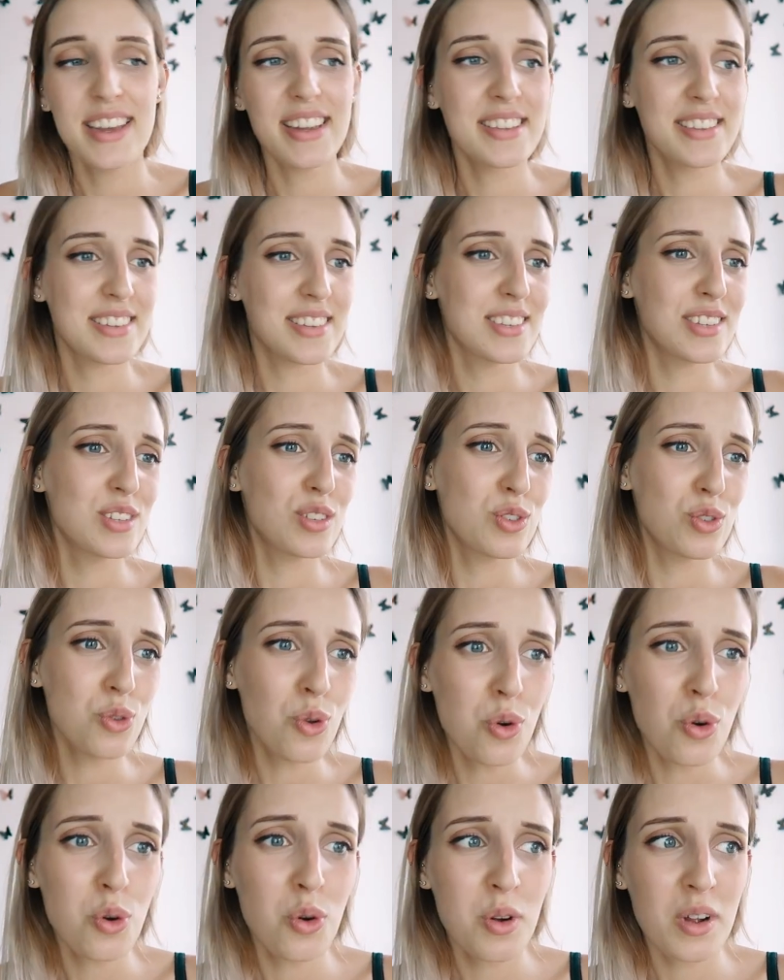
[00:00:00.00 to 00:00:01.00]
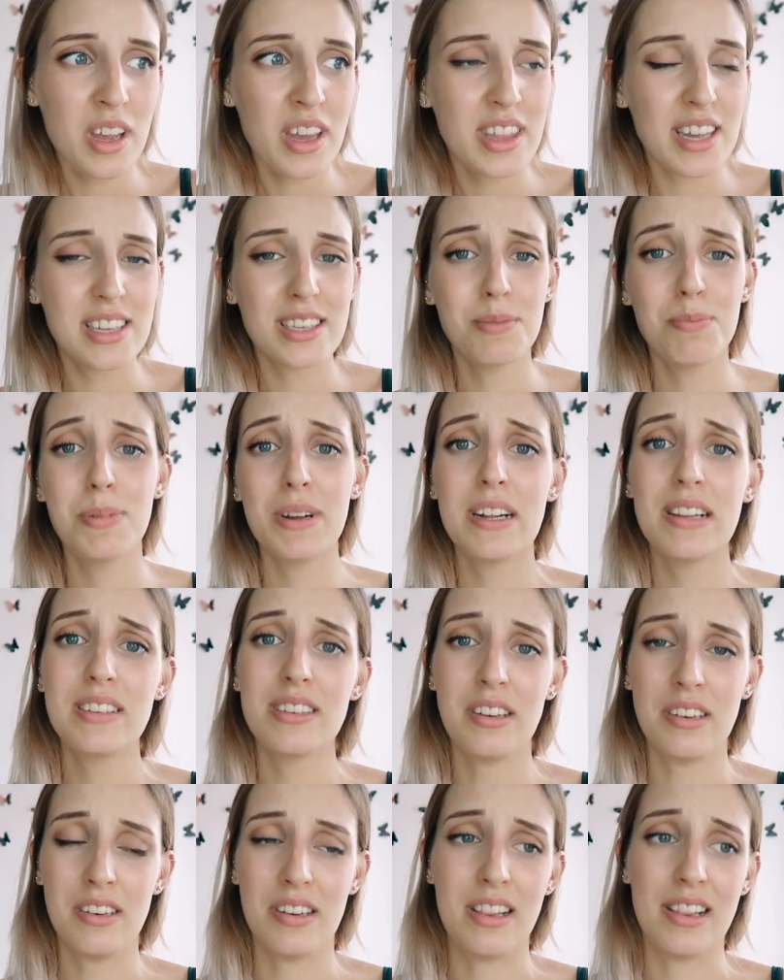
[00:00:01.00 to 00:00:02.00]
it's a story that's
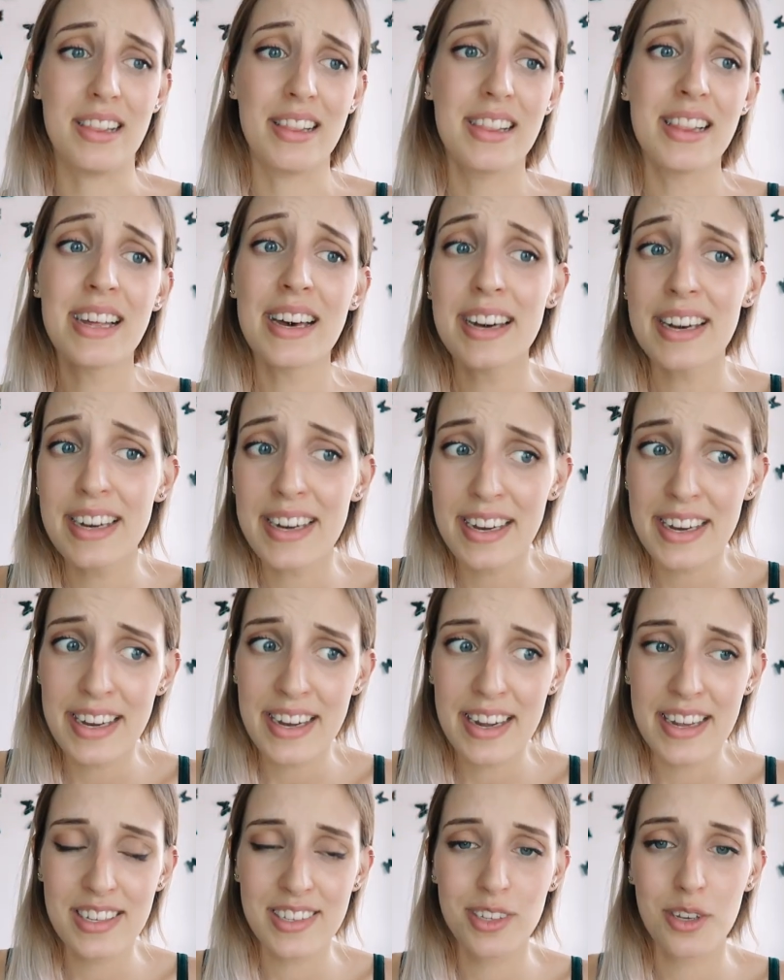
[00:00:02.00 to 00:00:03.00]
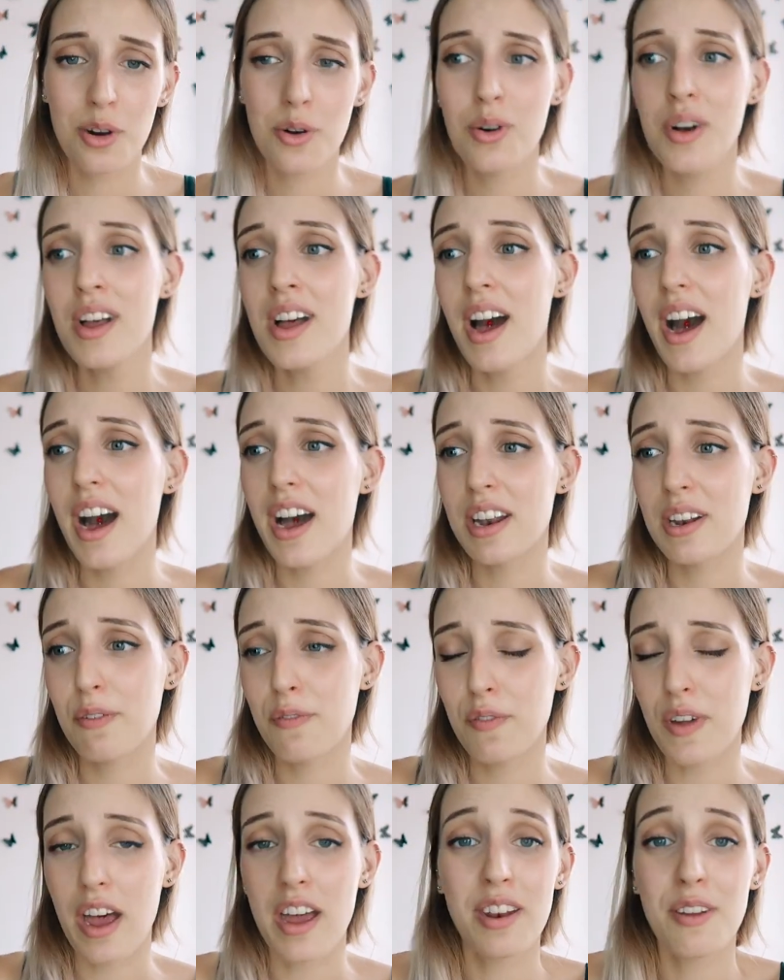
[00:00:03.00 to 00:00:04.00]
built on a lie, so I
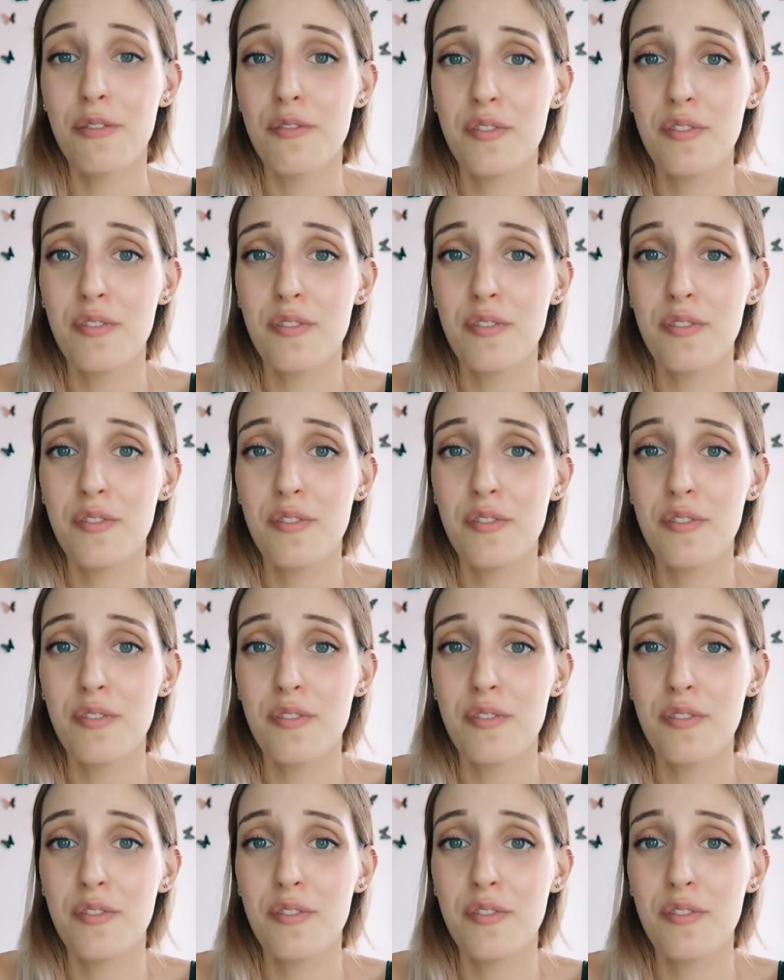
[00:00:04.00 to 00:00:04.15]
had